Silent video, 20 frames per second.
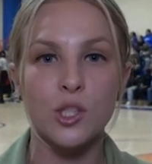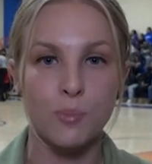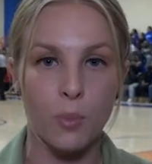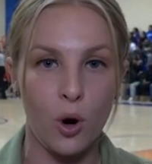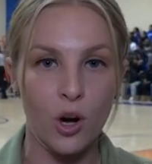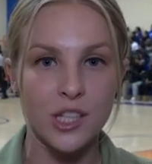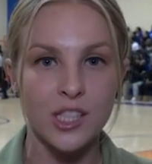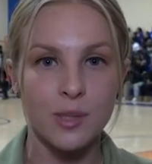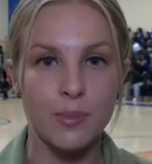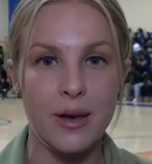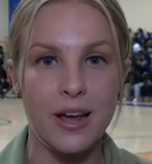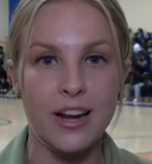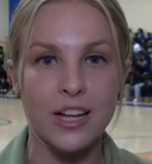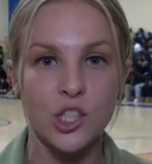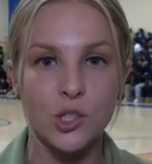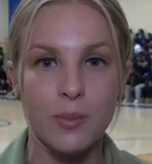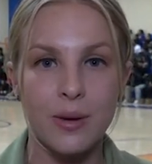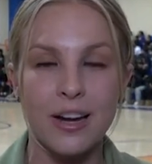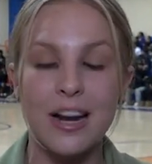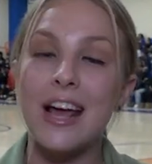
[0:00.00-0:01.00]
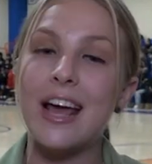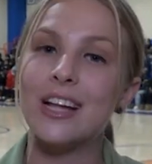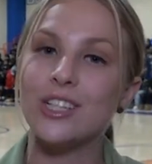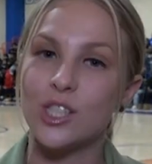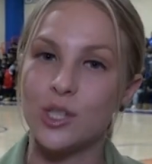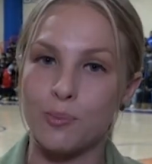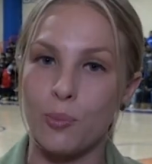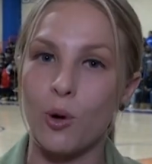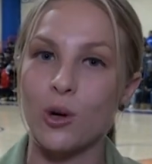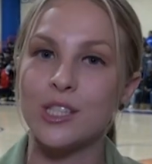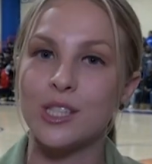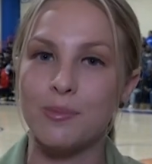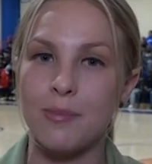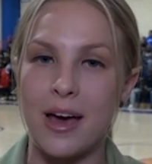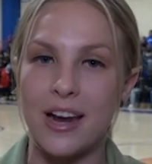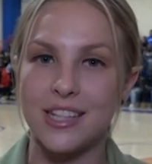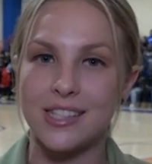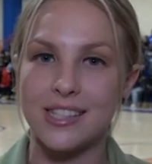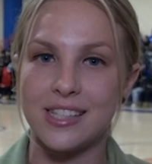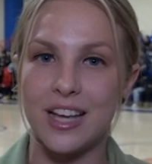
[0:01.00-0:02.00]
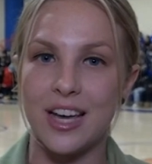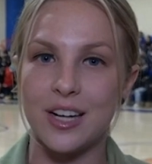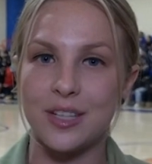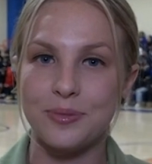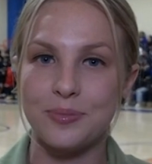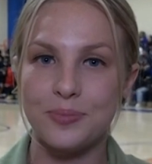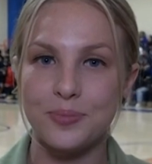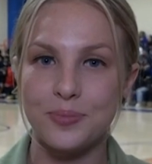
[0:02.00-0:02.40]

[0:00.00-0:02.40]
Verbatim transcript: sports management, and sports medicine.